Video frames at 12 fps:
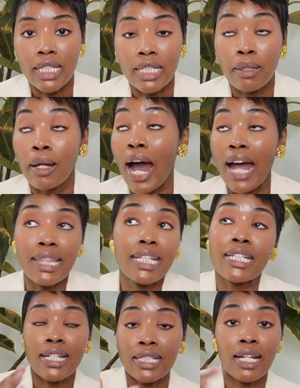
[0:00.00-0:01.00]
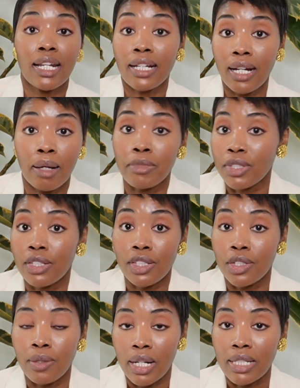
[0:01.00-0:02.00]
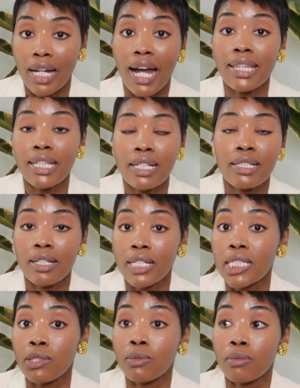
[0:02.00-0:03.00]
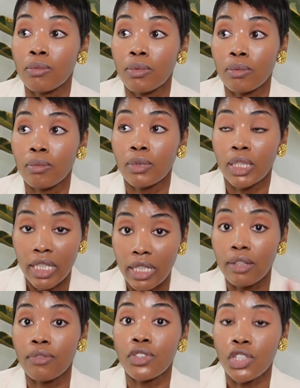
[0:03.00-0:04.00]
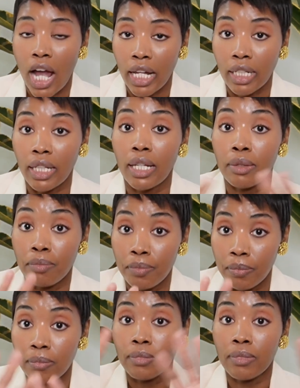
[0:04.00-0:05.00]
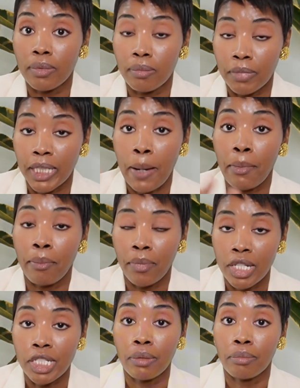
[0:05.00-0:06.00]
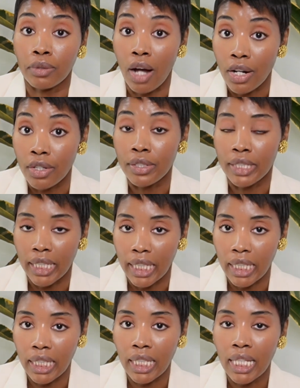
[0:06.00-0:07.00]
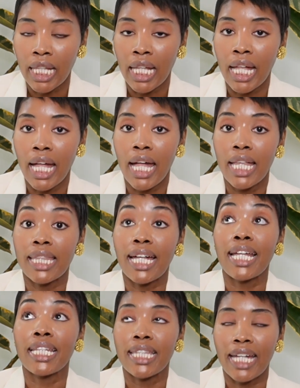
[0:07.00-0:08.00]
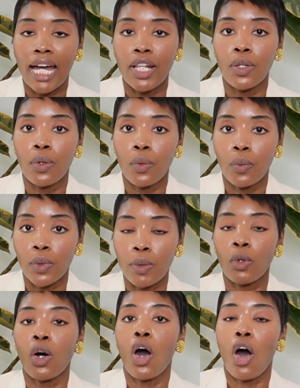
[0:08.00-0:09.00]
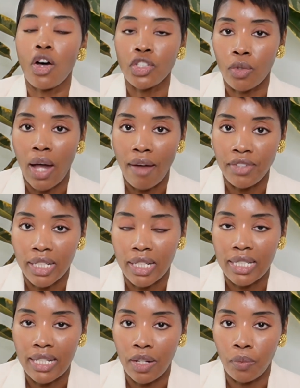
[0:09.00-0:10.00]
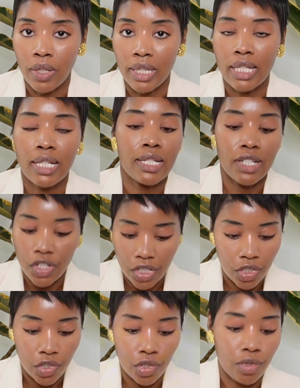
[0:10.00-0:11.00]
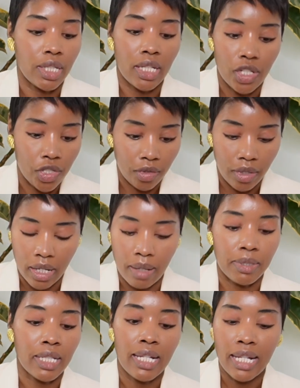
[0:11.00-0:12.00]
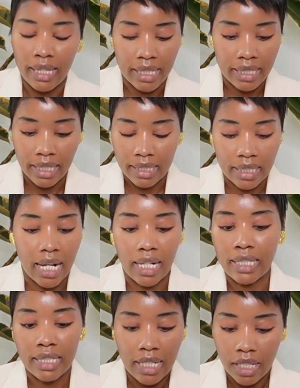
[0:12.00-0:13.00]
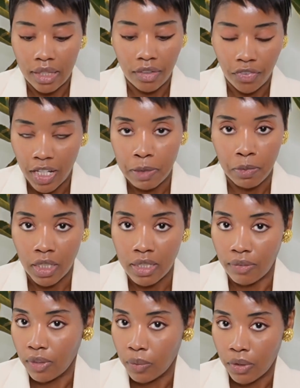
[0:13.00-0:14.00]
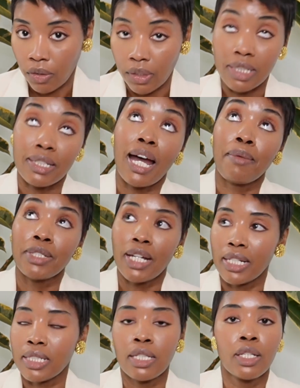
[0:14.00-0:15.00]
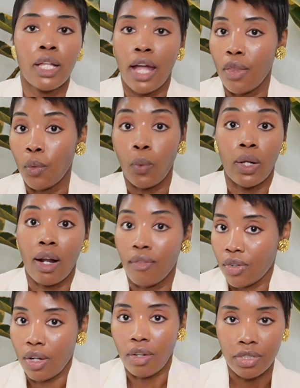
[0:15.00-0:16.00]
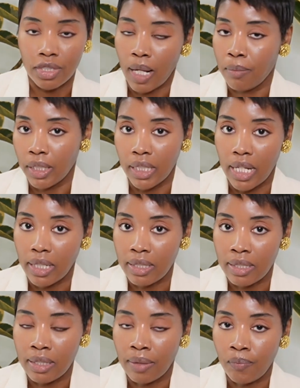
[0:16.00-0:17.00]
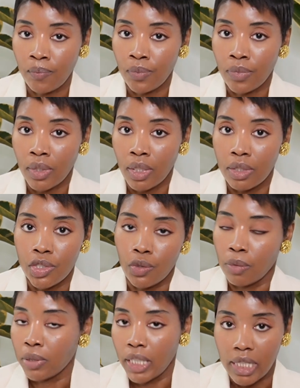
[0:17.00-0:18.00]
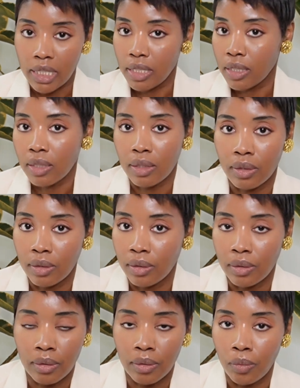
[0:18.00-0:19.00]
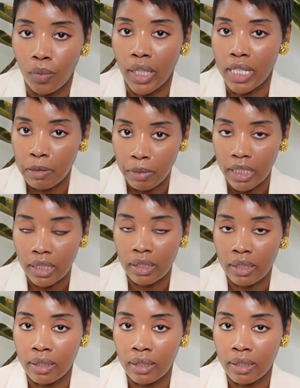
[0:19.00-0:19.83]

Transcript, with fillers: it. I think it's gonna come to the US. I think it's going to leave China and become a much broader thing that then we will also have to contend with in addition to the Instagrams, the TikToks, the Facebooks of the world, the Snapchats, and whatever else is coming next to replace what has been.